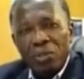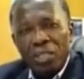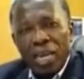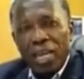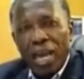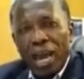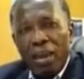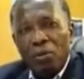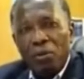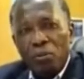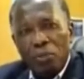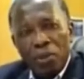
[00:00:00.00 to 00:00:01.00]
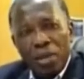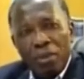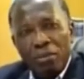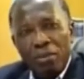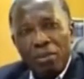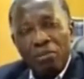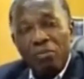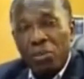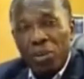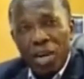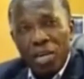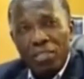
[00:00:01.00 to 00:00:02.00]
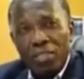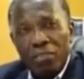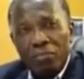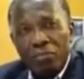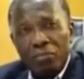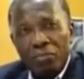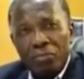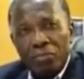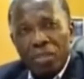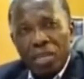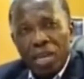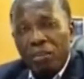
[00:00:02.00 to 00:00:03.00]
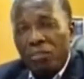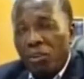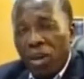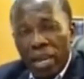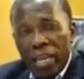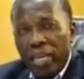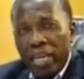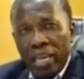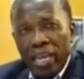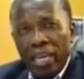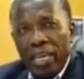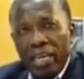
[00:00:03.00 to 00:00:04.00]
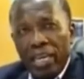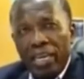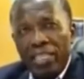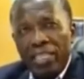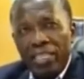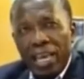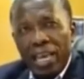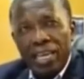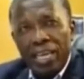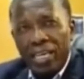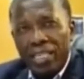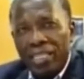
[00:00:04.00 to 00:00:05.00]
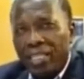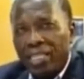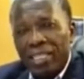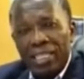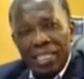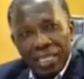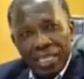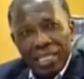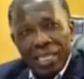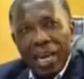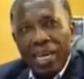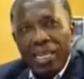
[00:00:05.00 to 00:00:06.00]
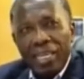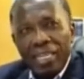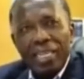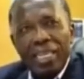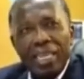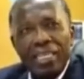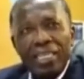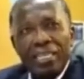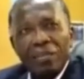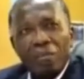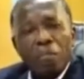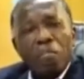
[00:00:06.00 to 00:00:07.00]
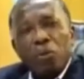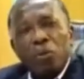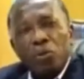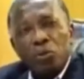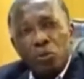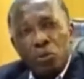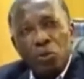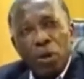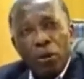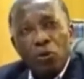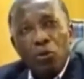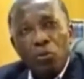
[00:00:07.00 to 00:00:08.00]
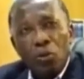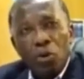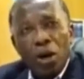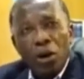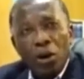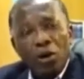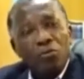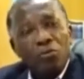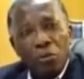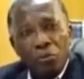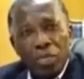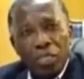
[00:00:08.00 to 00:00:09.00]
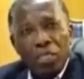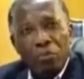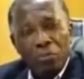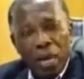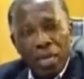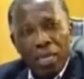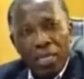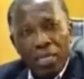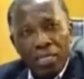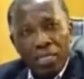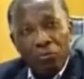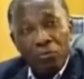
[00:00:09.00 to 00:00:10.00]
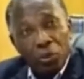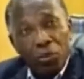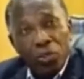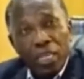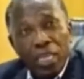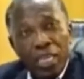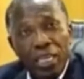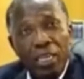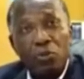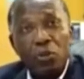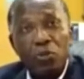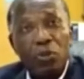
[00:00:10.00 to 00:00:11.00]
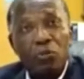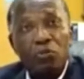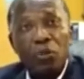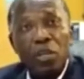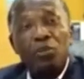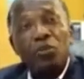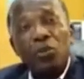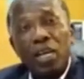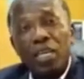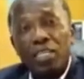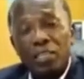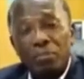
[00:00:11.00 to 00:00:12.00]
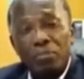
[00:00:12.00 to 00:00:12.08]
an eye-opener for us. And right there, I decided I needed to go and know more from this man. Fortunately, he was offering scholarship